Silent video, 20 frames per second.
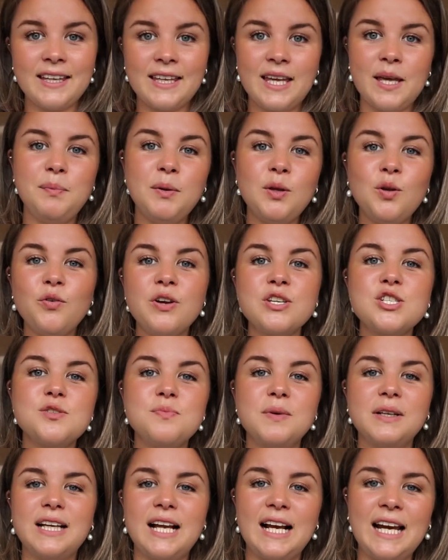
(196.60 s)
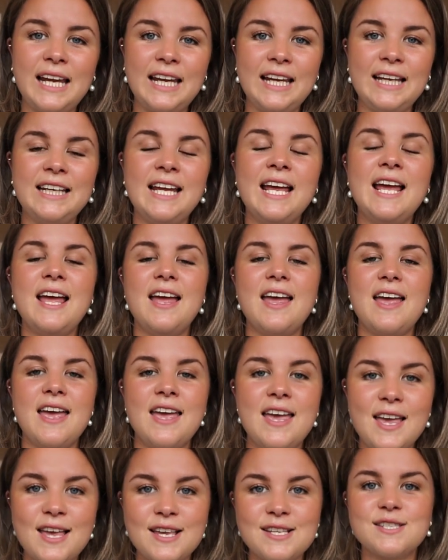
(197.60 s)
Keeping your instrument clean
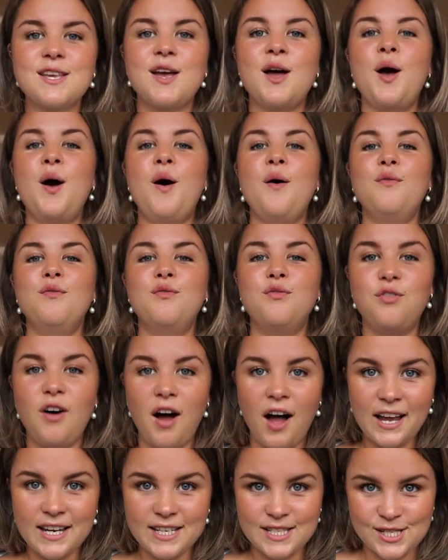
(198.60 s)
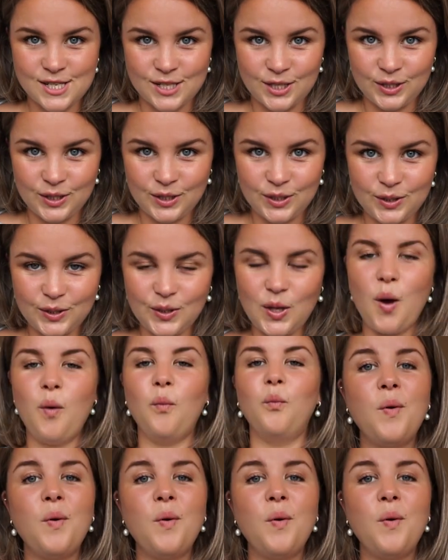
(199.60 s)
is vital.